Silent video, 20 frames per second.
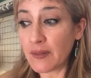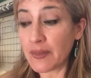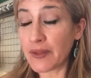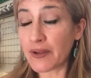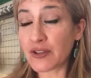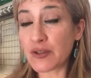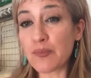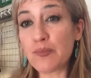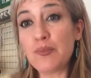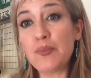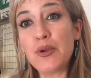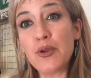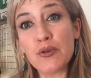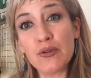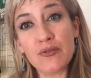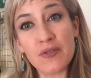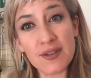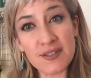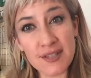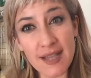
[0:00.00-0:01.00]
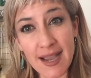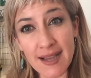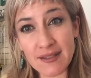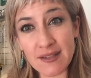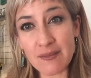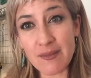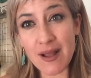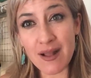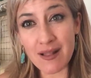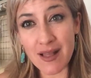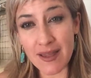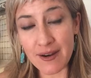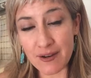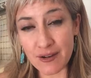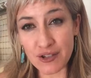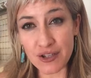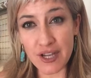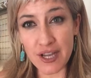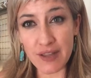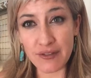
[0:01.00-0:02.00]
There's a beautiful side to male
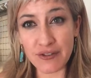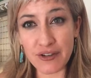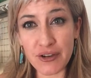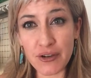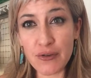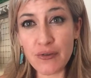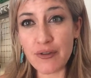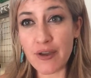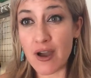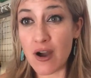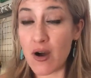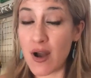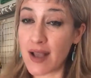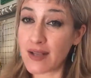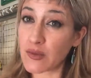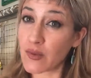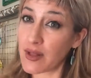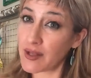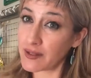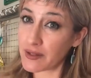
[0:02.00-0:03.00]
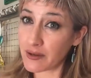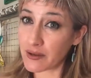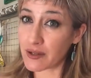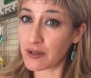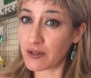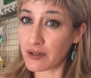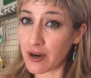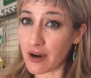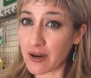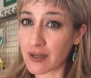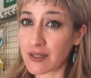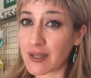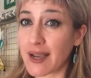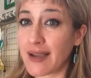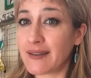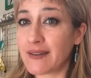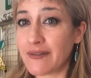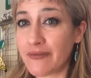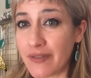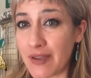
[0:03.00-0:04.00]
energy too, though, as well as there's a dark
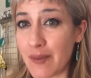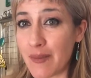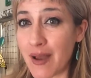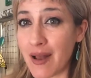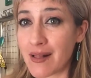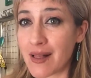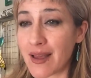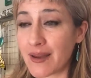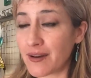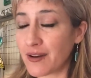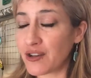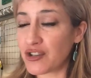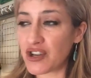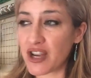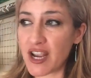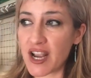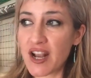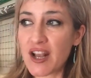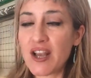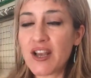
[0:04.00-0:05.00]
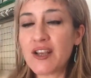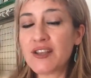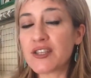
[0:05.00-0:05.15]
side to female energy.